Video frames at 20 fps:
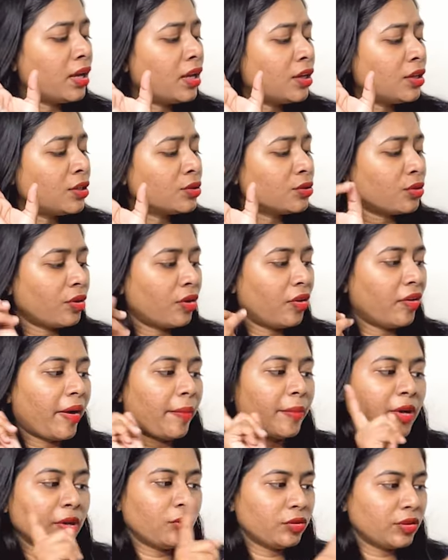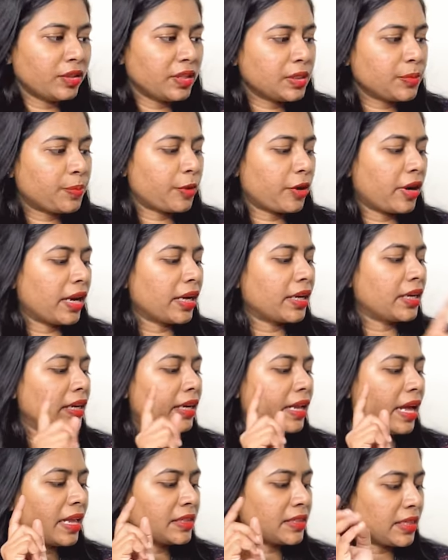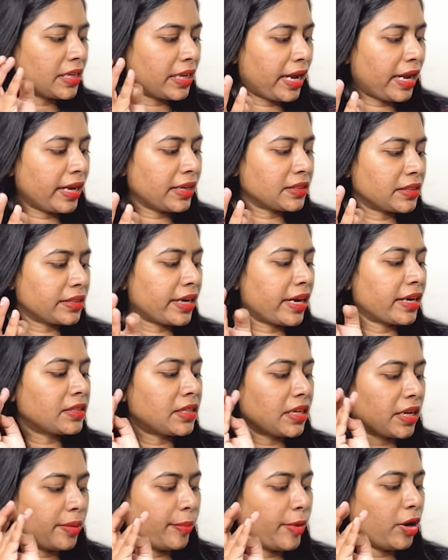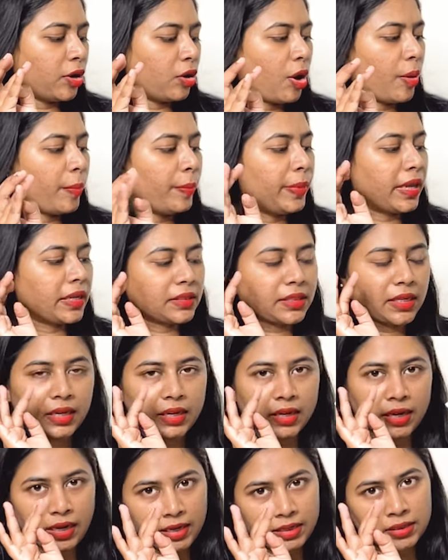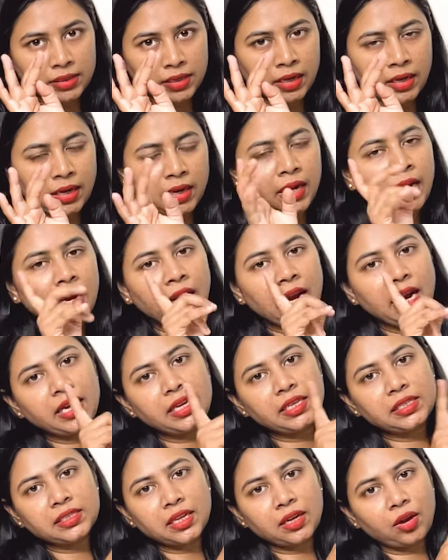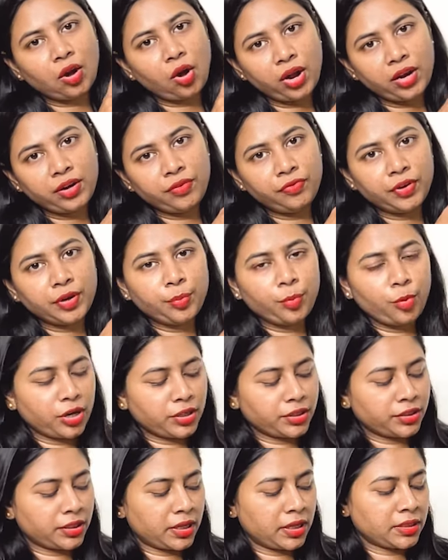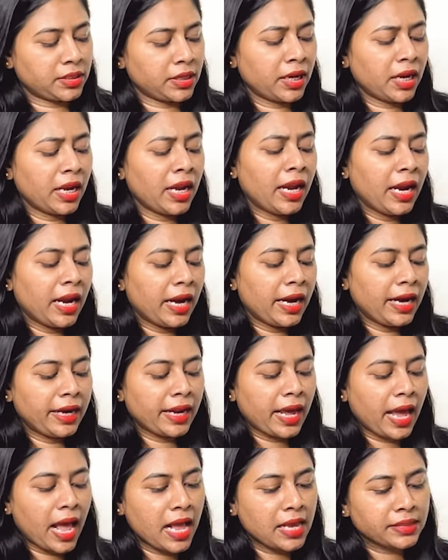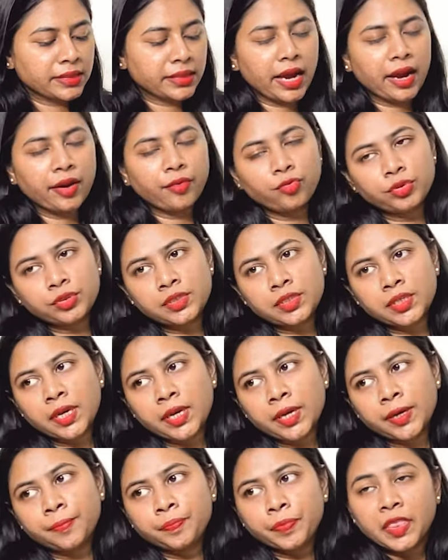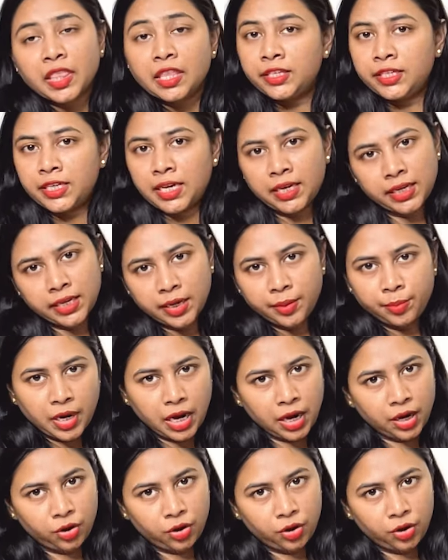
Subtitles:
So now coming to this product, it has Cica extract, ceramide complex and glycerin. It is an oil-free moisturizer. It has, I would say, gel cream kind